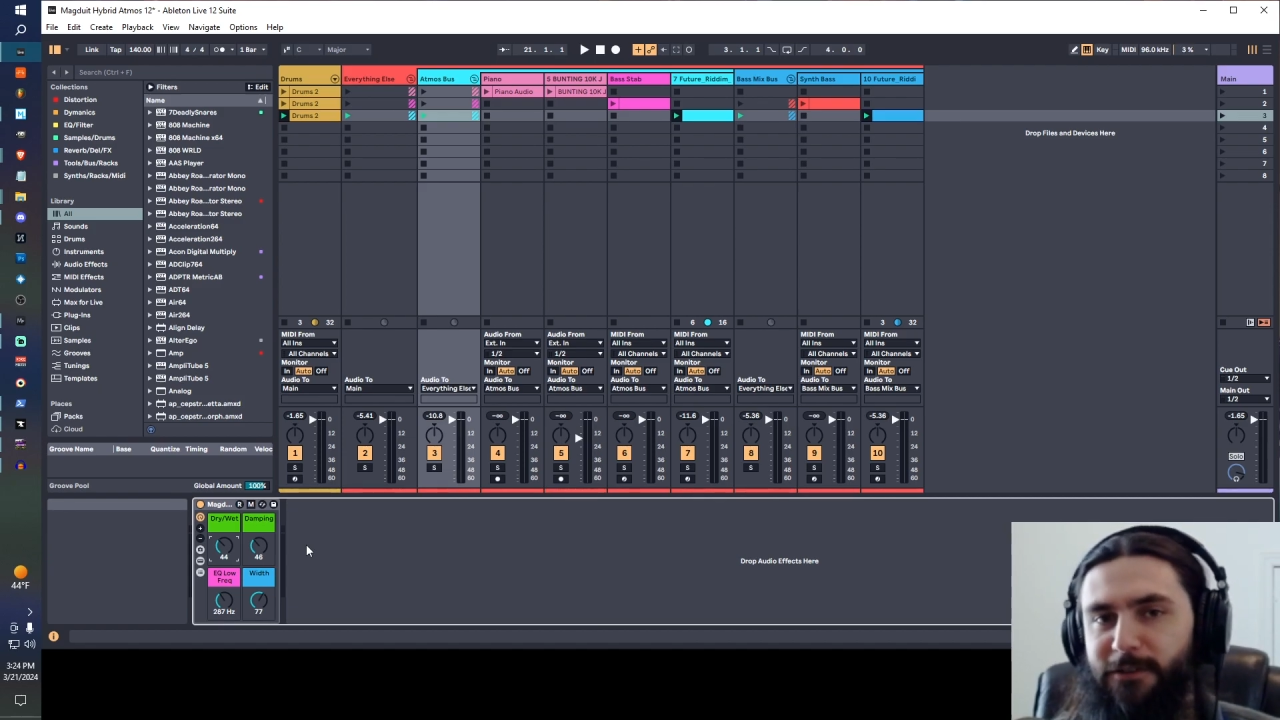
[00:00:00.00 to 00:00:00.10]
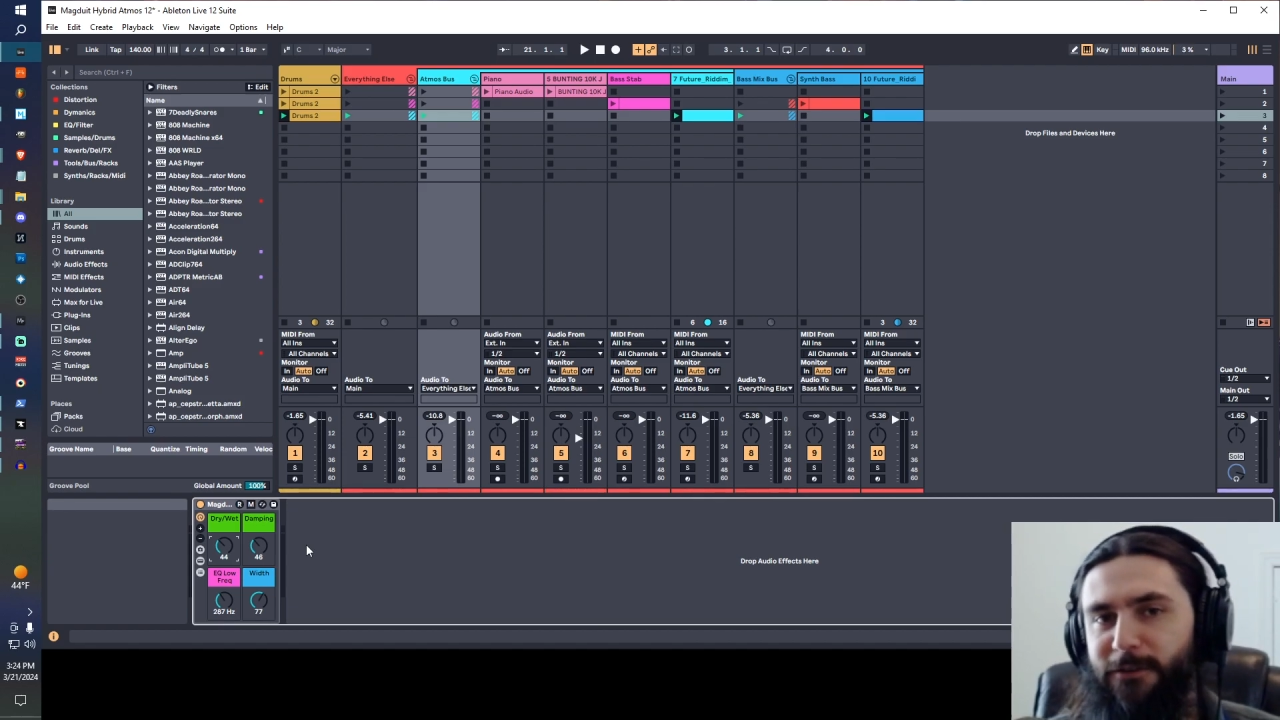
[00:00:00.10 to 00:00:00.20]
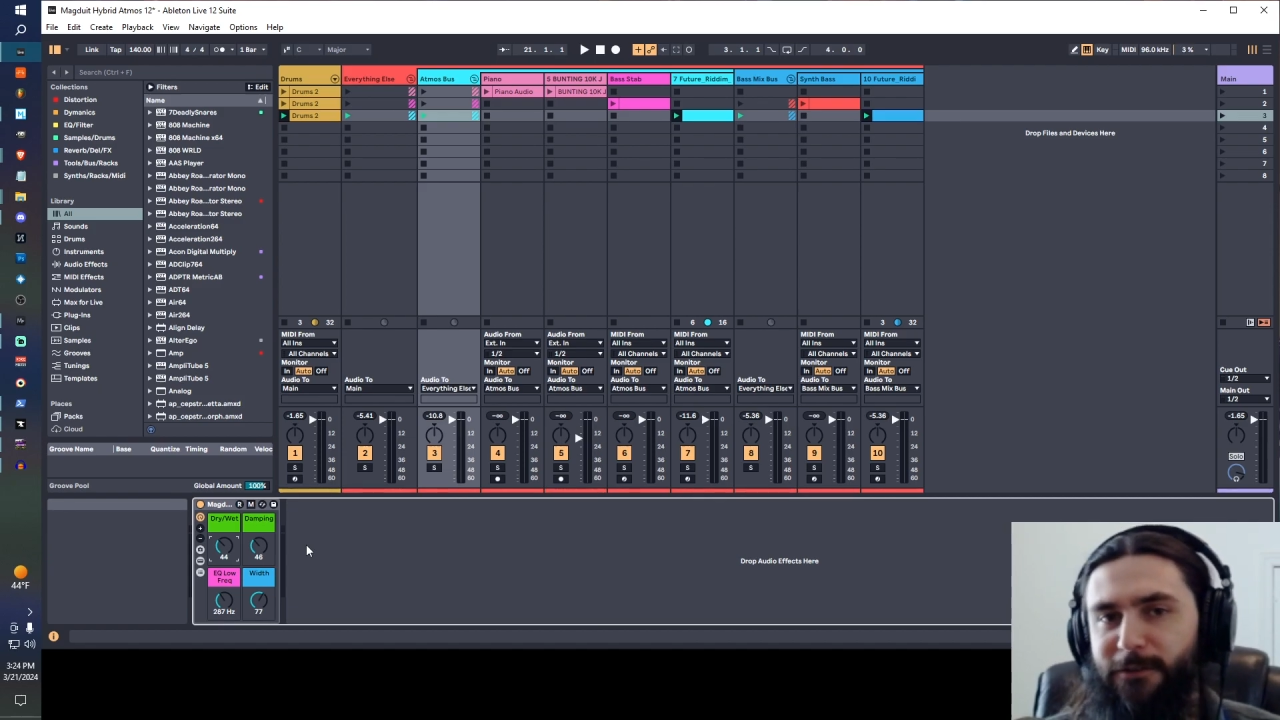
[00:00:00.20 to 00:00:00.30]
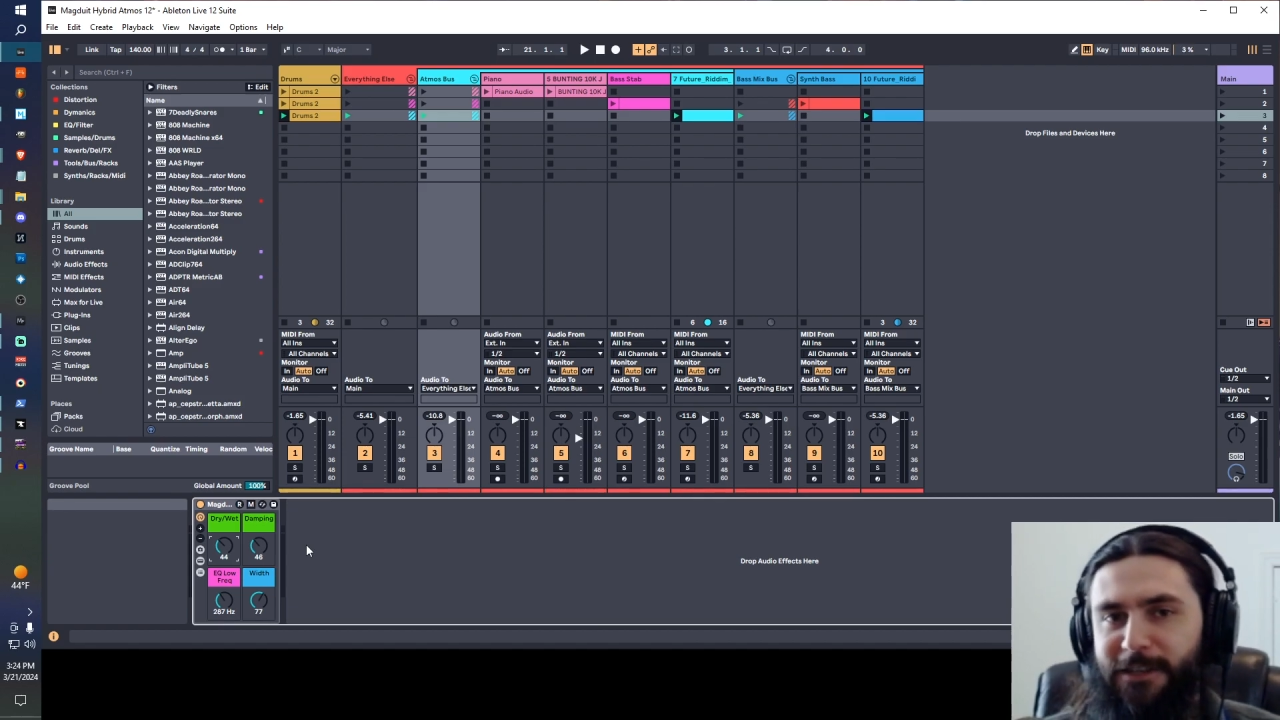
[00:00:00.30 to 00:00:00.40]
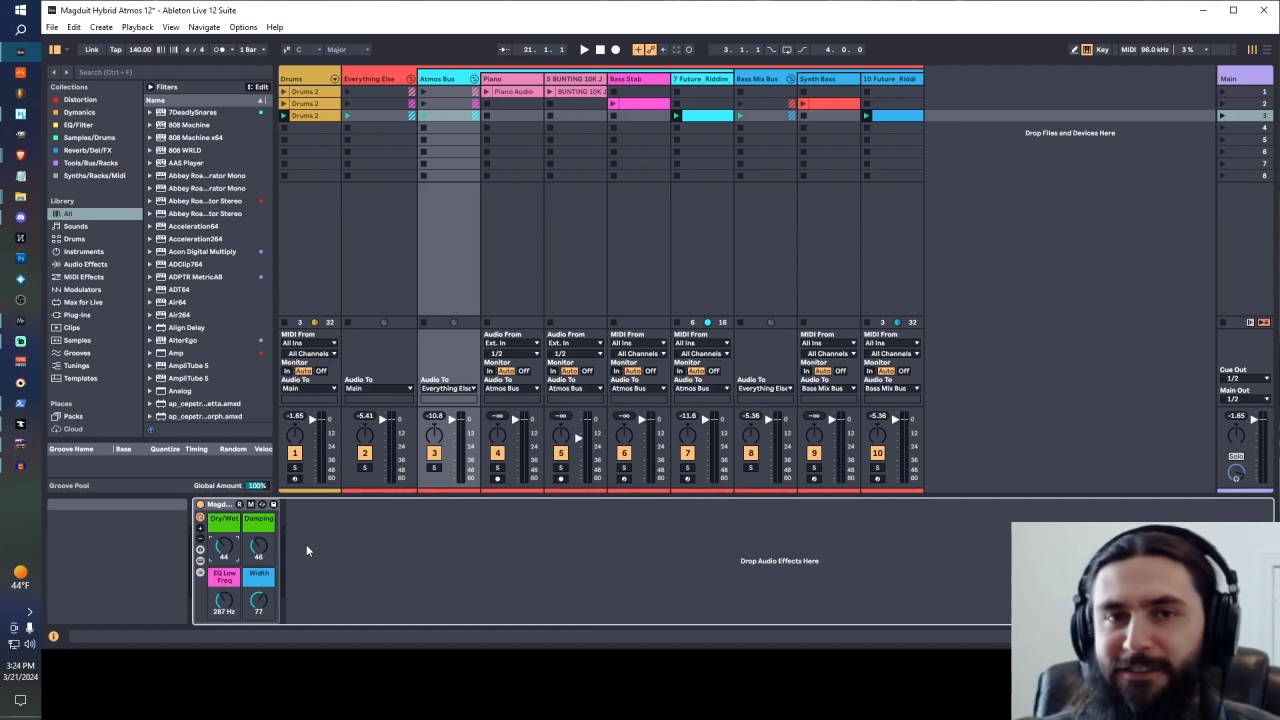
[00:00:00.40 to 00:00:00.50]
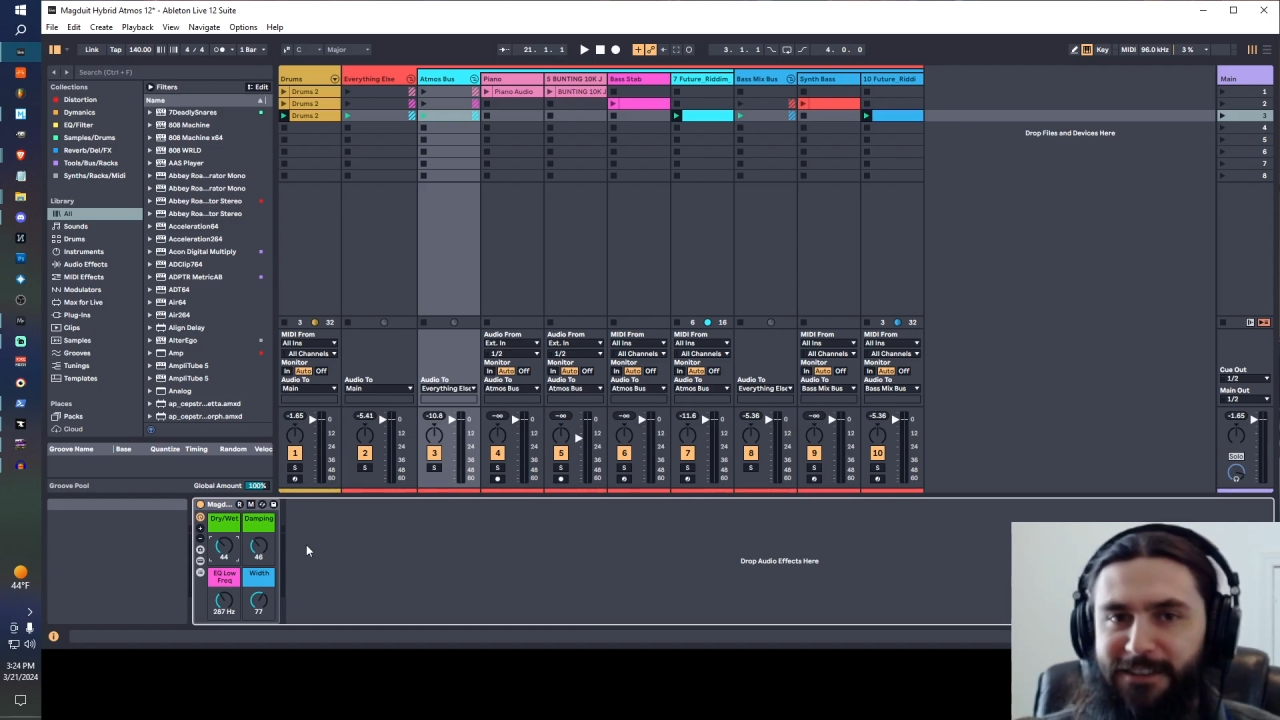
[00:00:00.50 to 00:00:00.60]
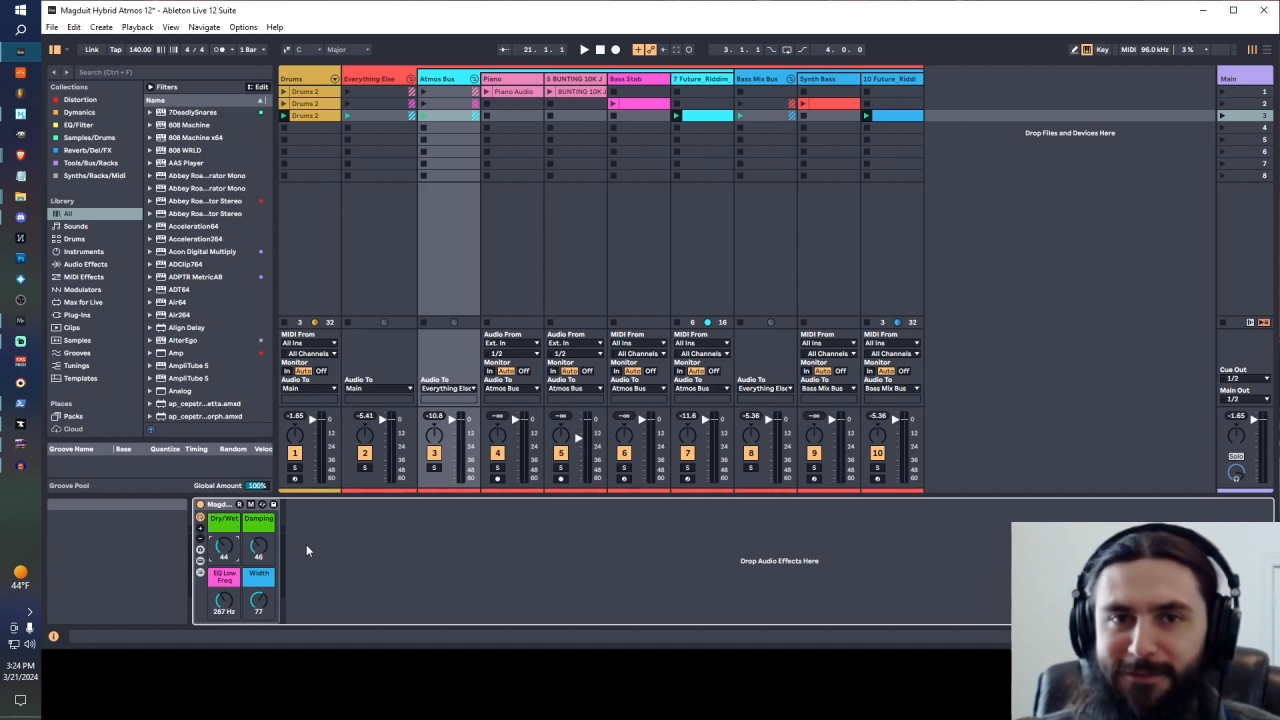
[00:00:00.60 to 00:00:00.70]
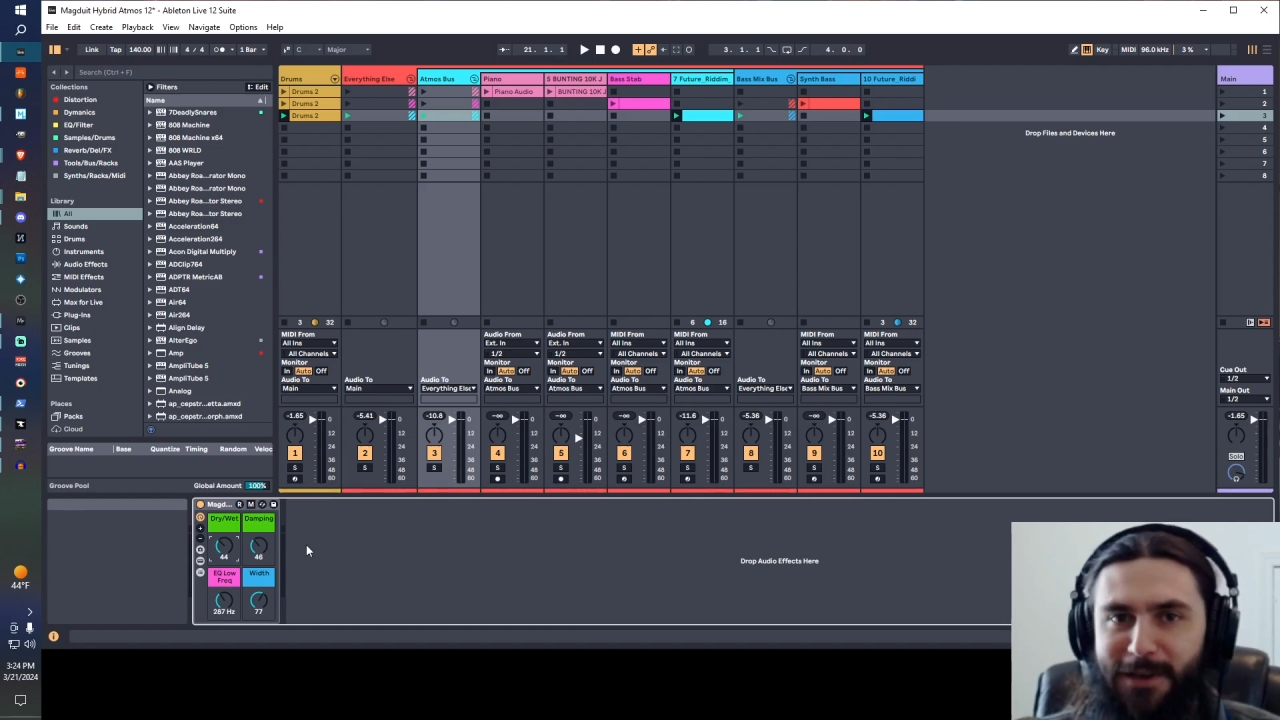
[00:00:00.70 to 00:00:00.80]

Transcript: don't forget to keep